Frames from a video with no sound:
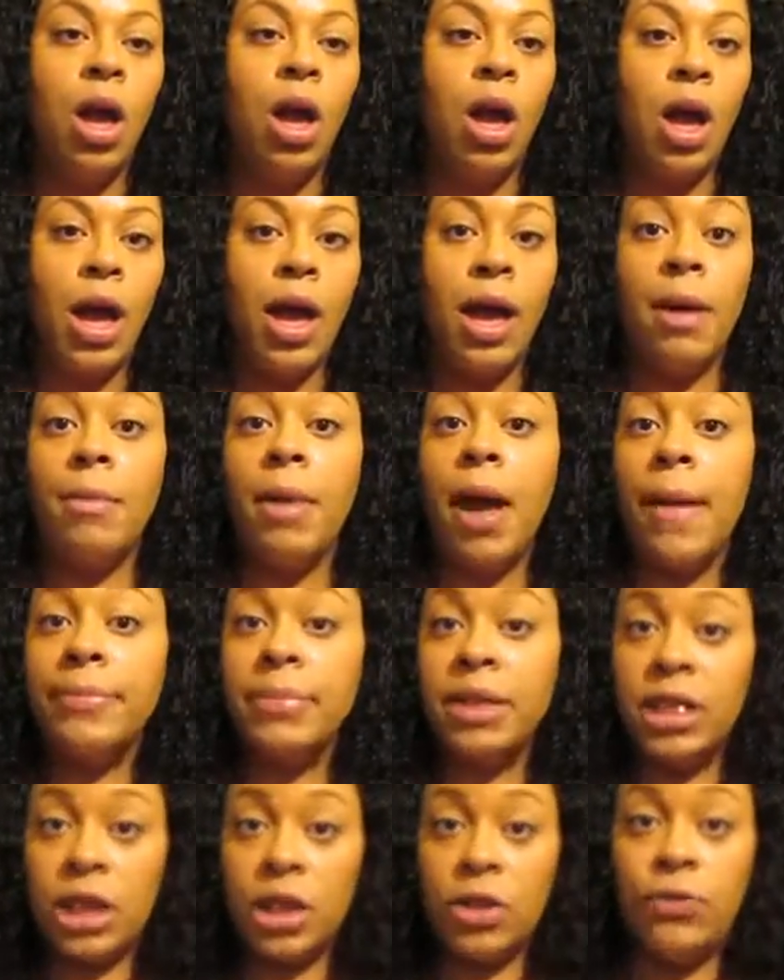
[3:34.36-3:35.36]
I'm
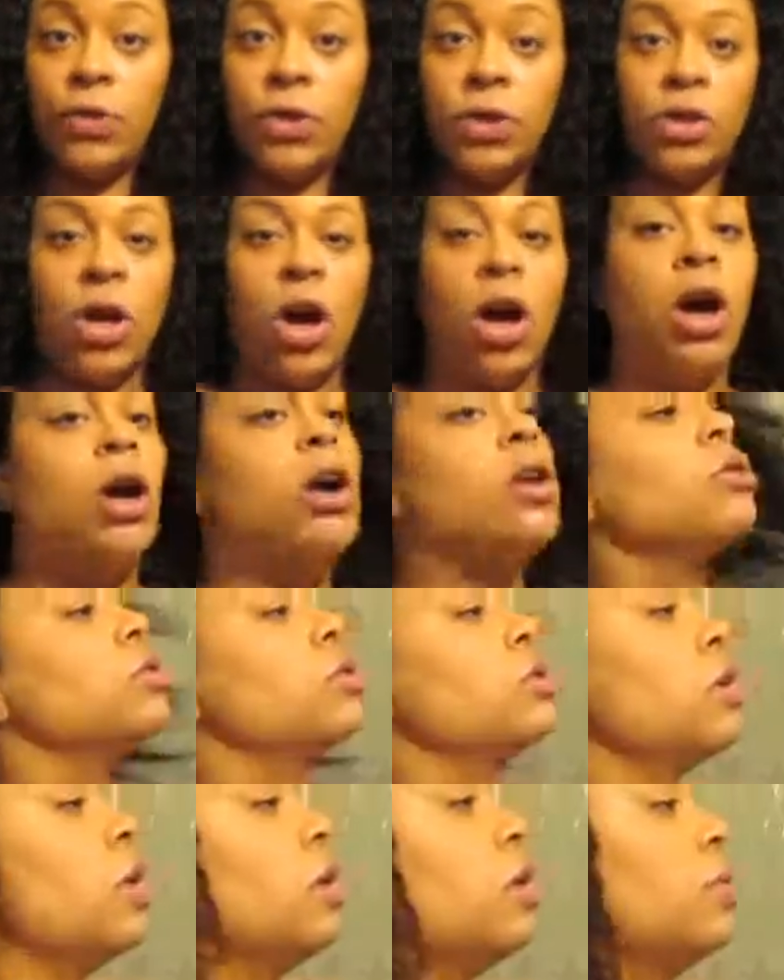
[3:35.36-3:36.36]
6 foot tall,
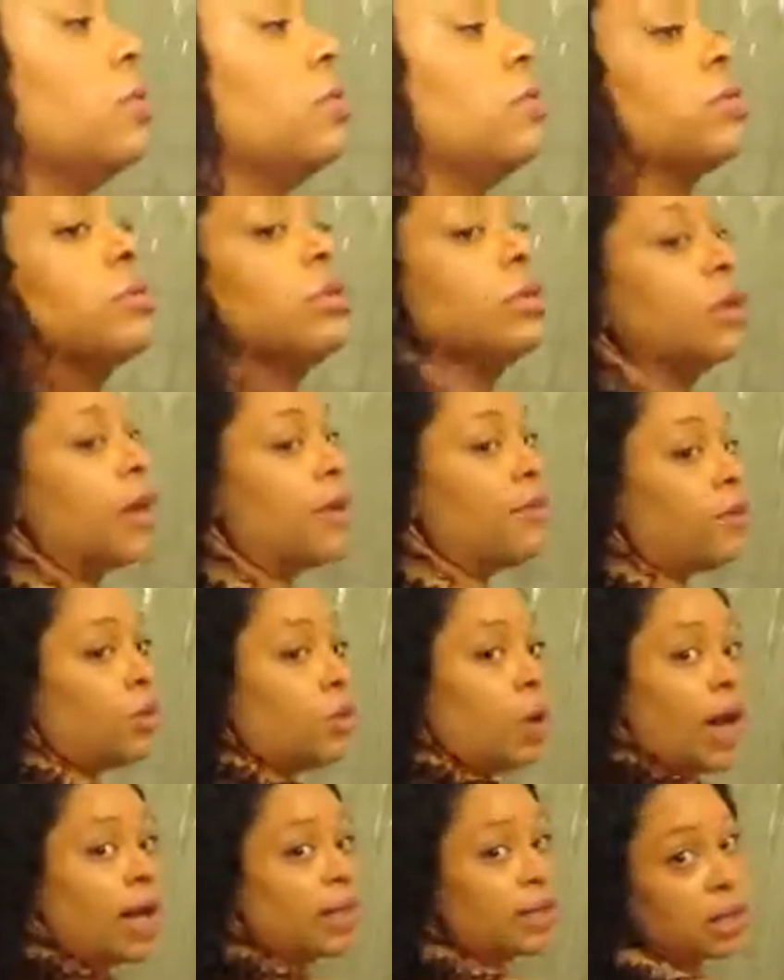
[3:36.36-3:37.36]
so if
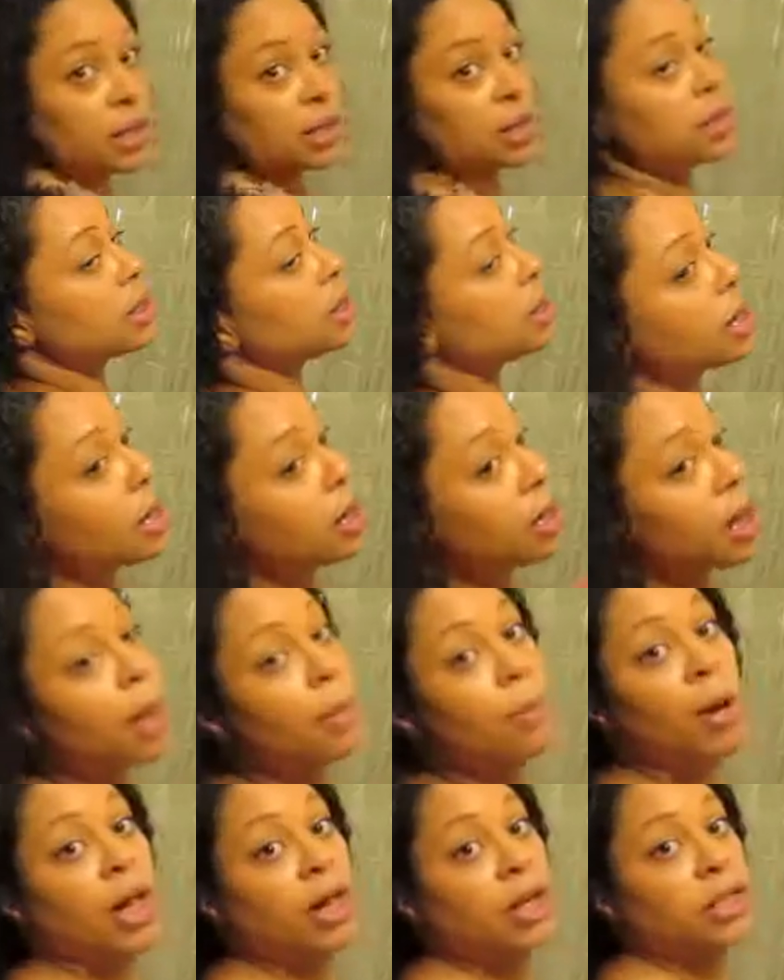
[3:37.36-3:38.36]
you guys can see, and
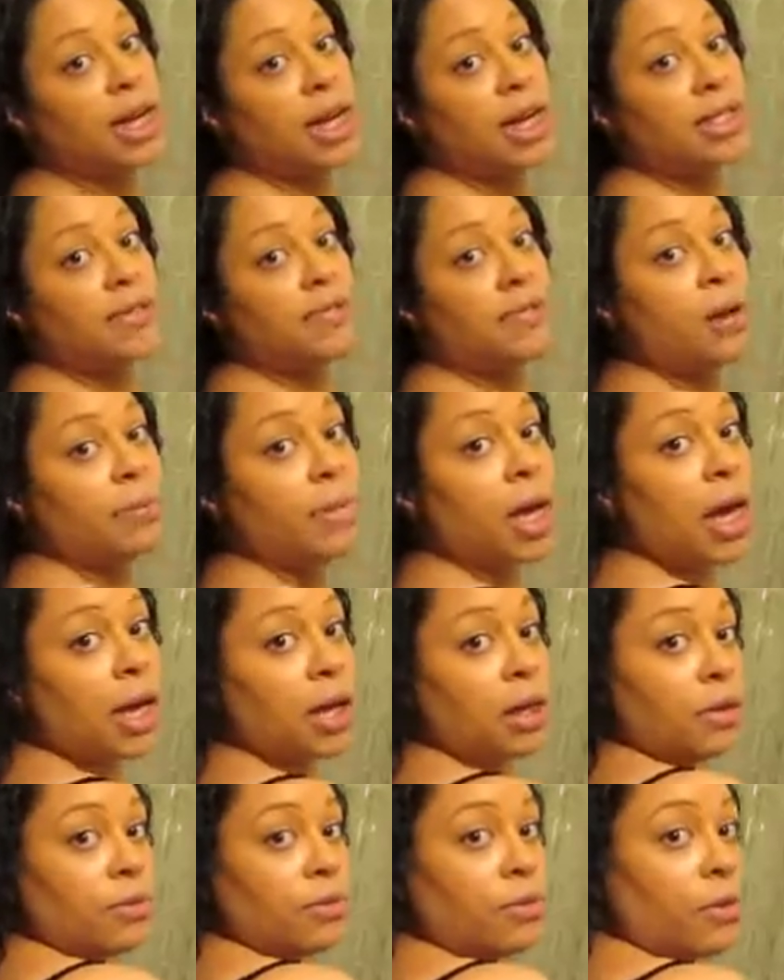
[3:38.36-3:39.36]
I apologize if I'm not
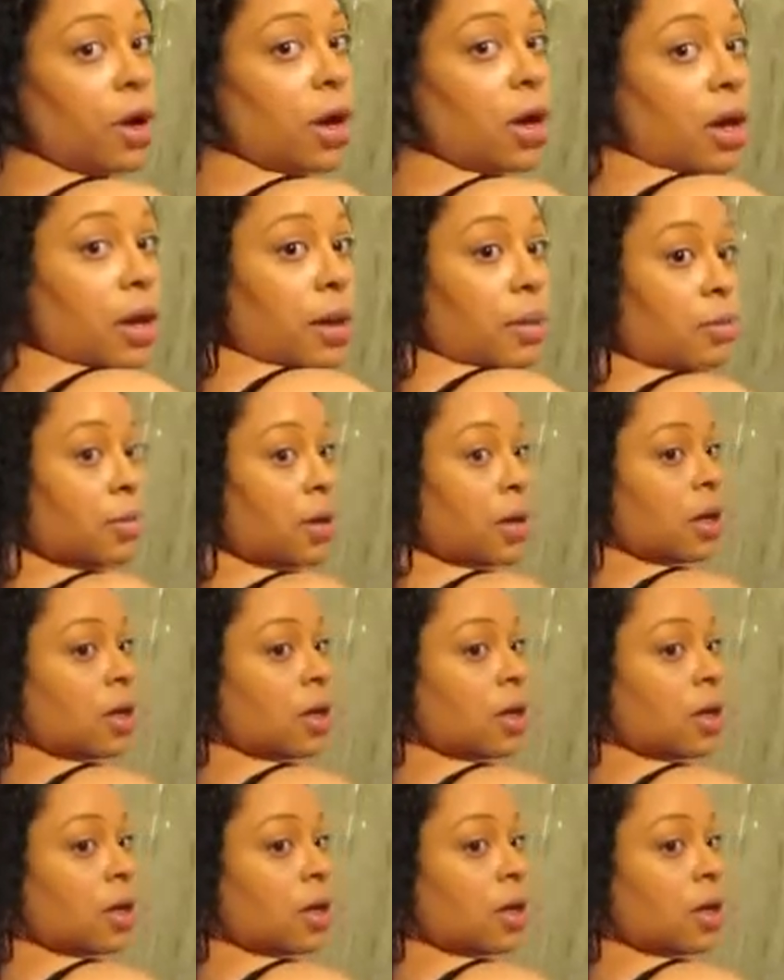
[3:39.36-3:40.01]
in the frame,